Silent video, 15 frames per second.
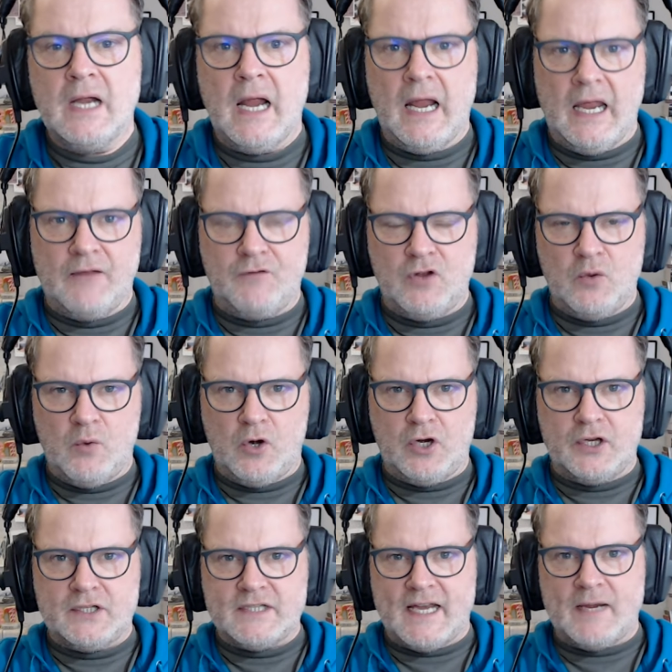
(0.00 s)
If you want
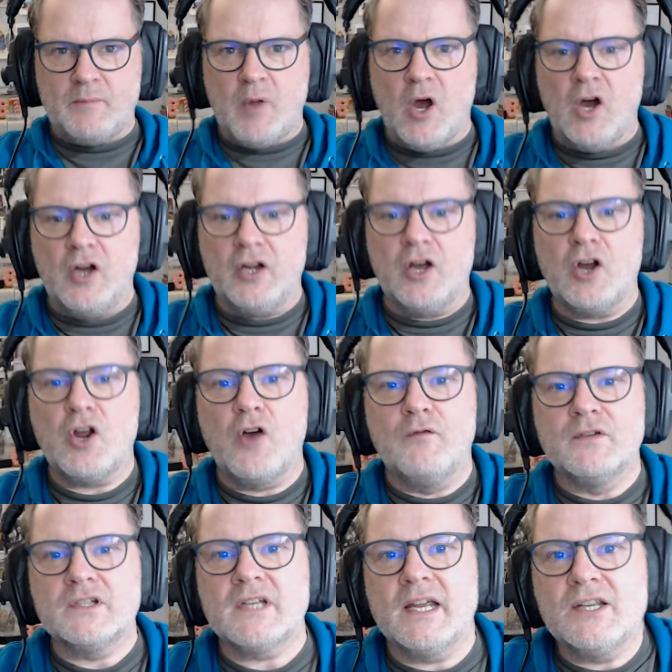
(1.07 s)
to take part in our
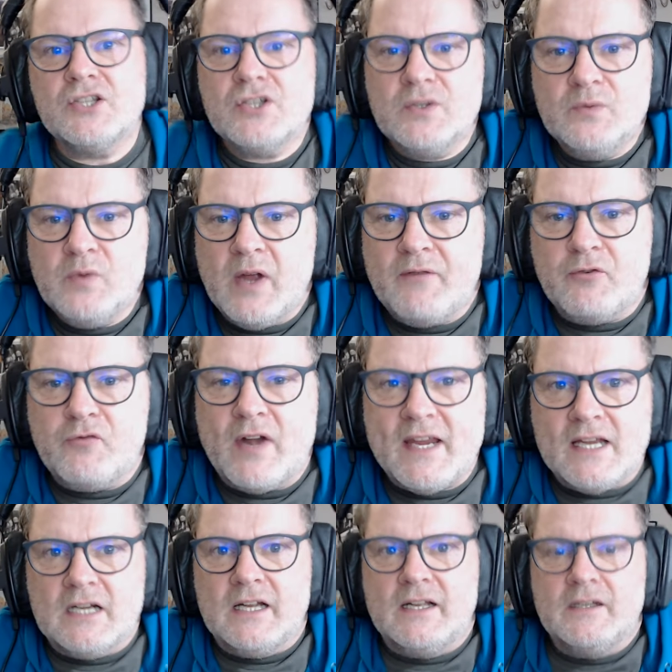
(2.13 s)
conversation, we have a
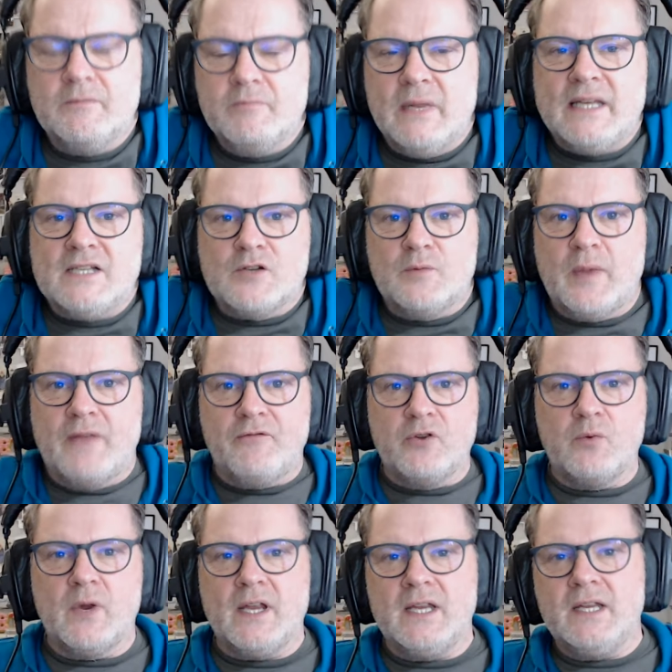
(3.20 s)
regular meetup every
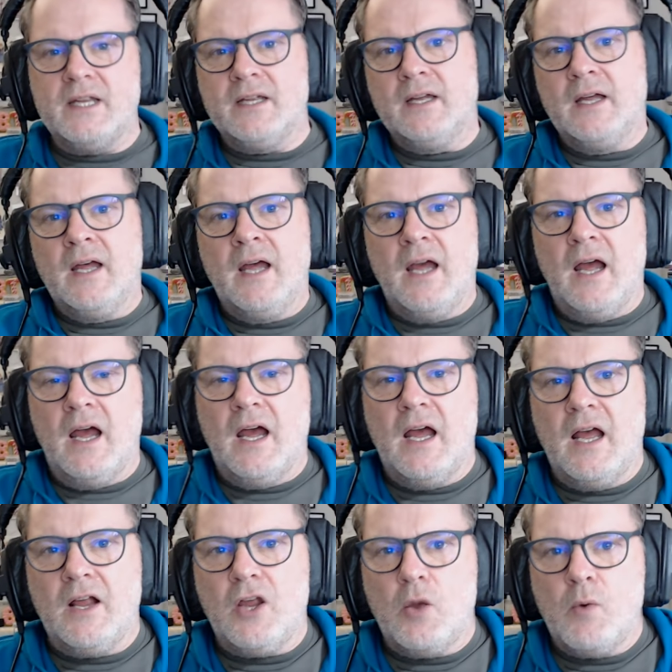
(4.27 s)
week,
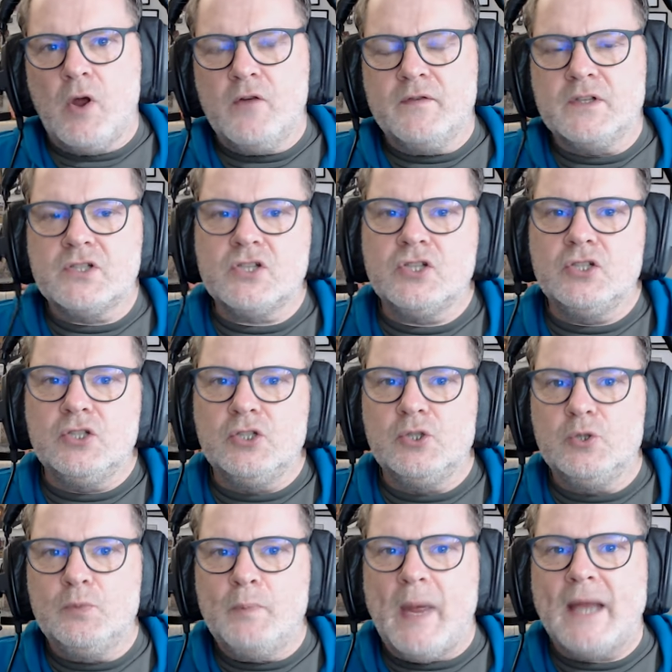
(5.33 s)
uh, go over
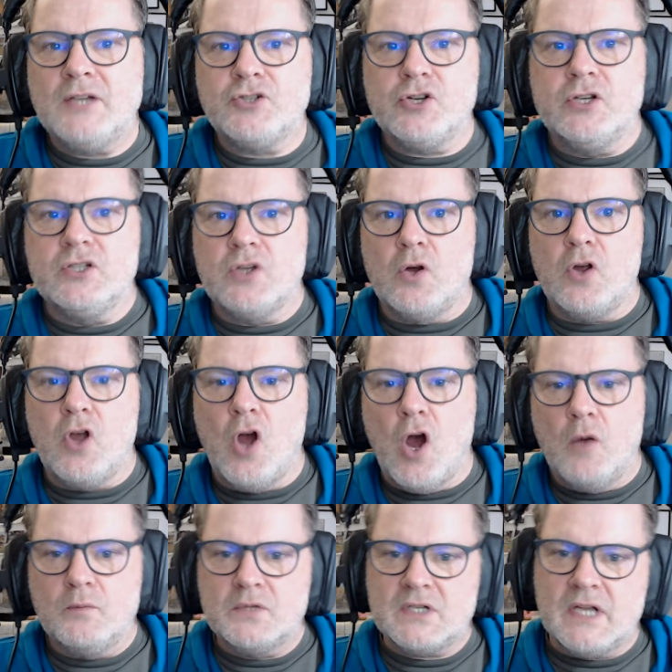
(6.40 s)
to
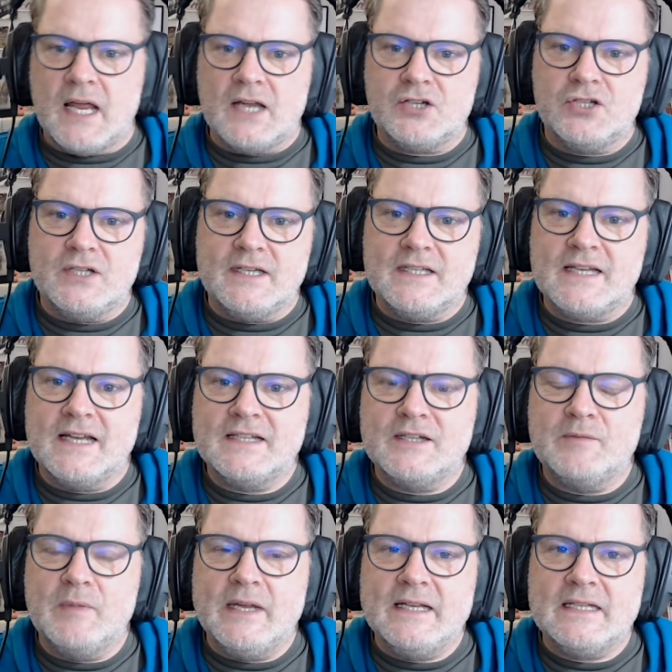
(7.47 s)
patreon.com slash
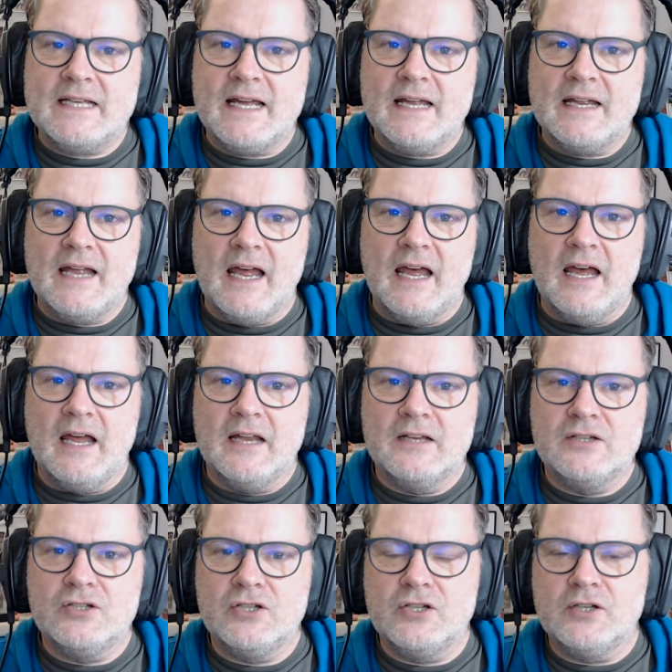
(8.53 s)
decentered media
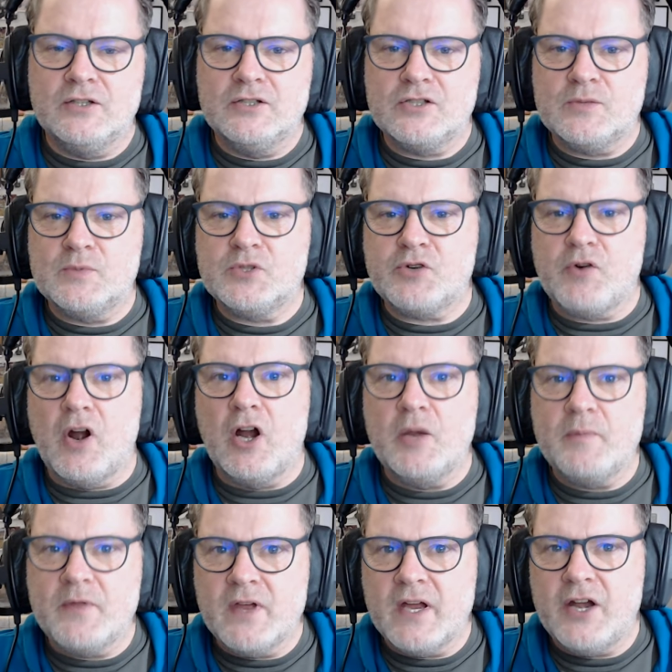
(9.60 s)
and you can
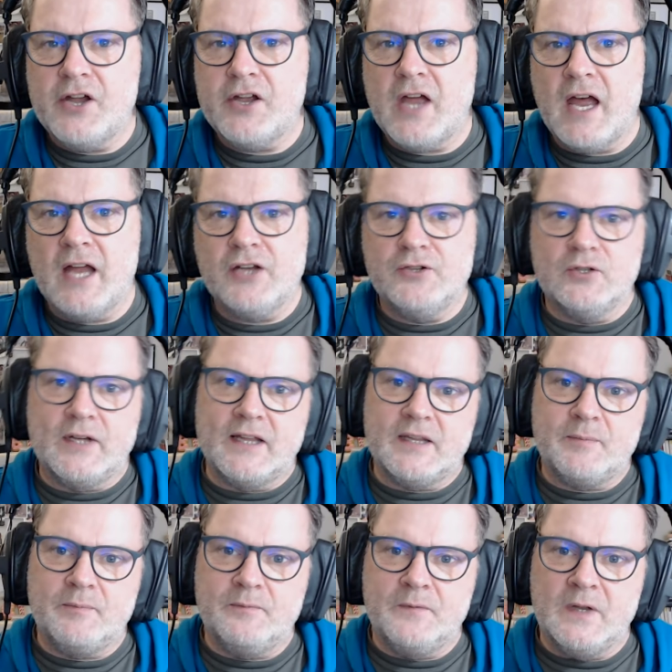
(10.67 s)
subscribe there and you'll get
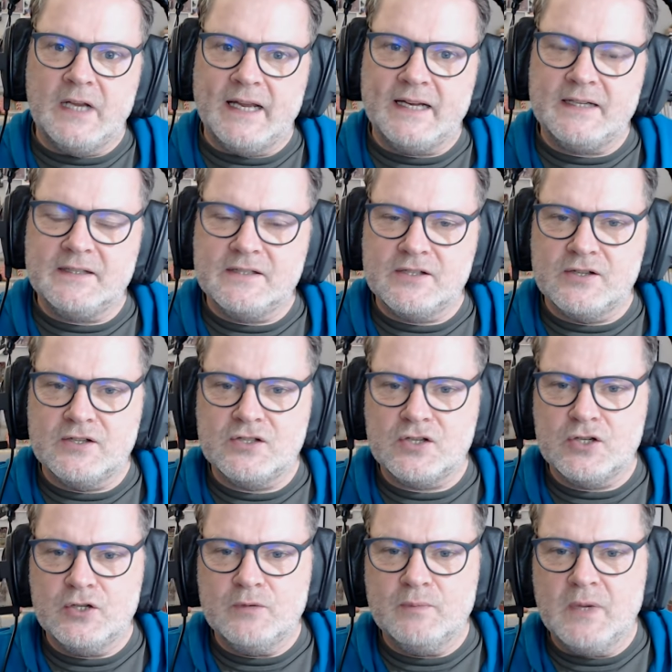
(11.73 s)
the, the link to the
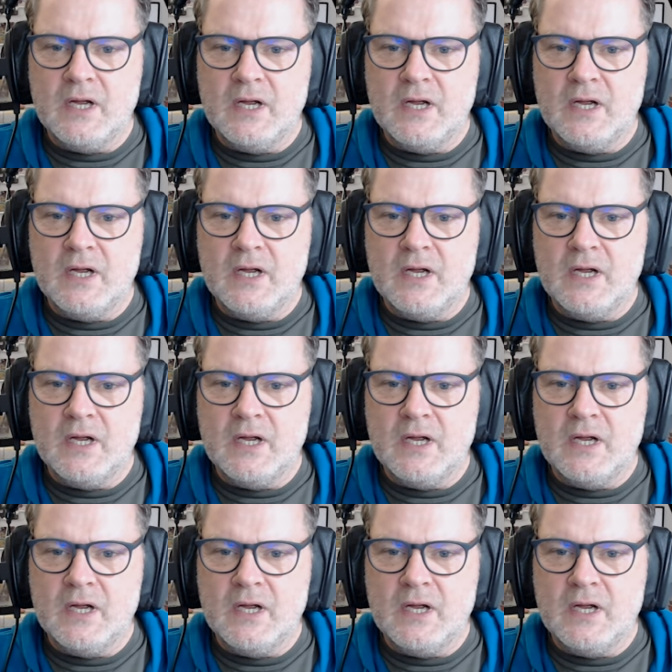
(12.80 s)
Zoom.